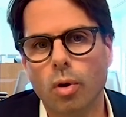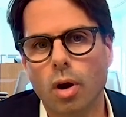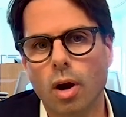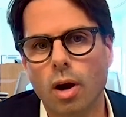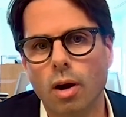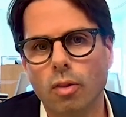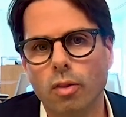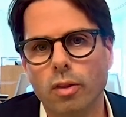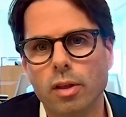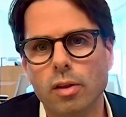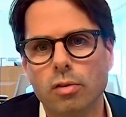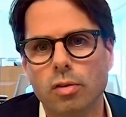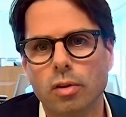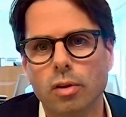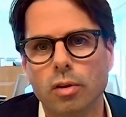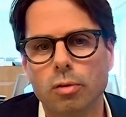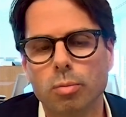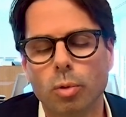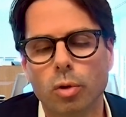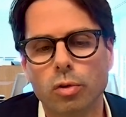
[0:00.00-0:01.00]
our
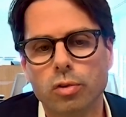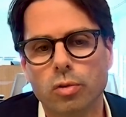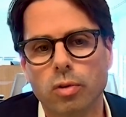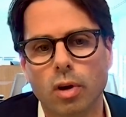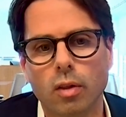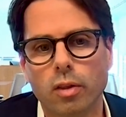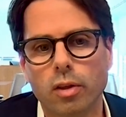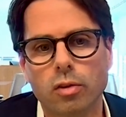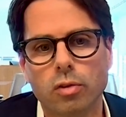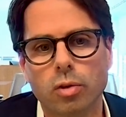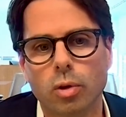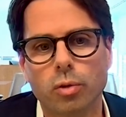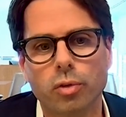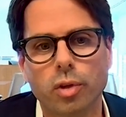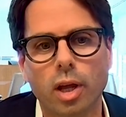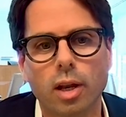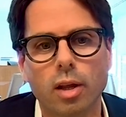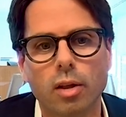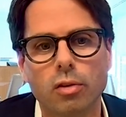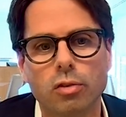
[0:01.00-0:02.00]
leases, most of our leasehold
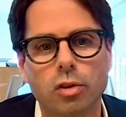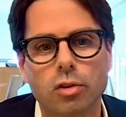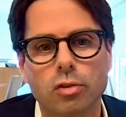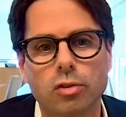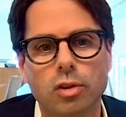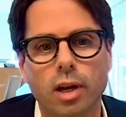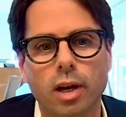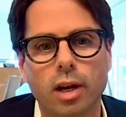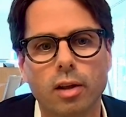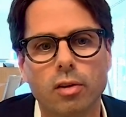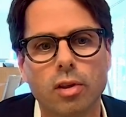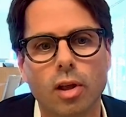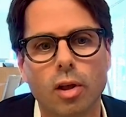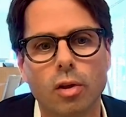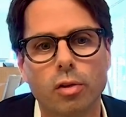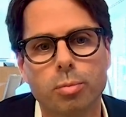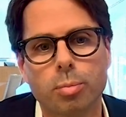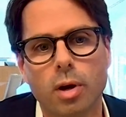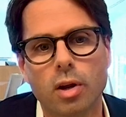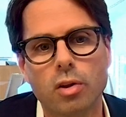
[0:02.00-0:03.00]
data is just in an Excel
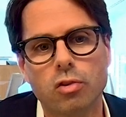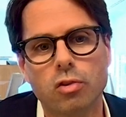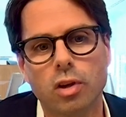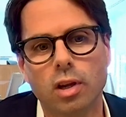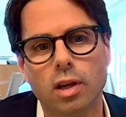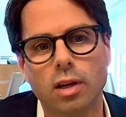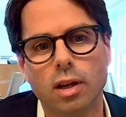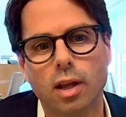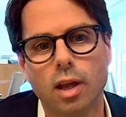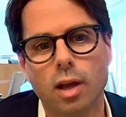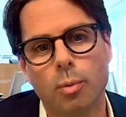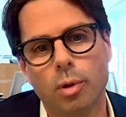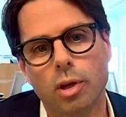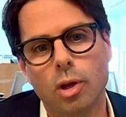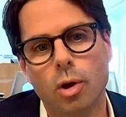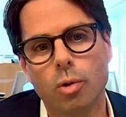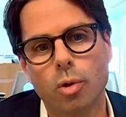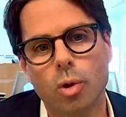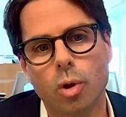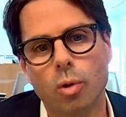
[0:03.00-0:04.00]
spreadsheet, and we
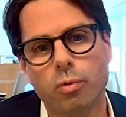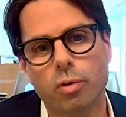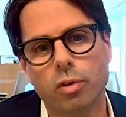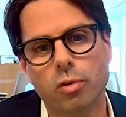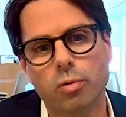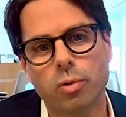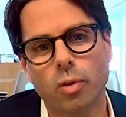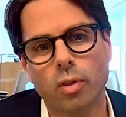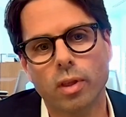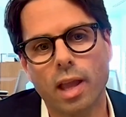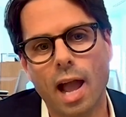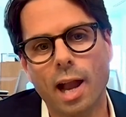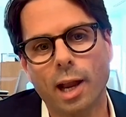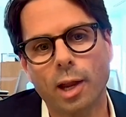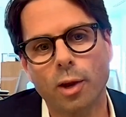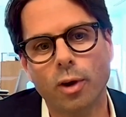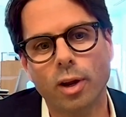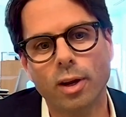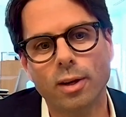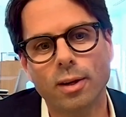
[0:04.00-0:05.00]
don't know if it's fully
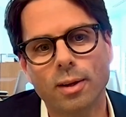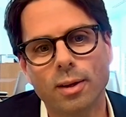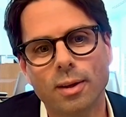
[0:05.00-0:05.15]
accurate.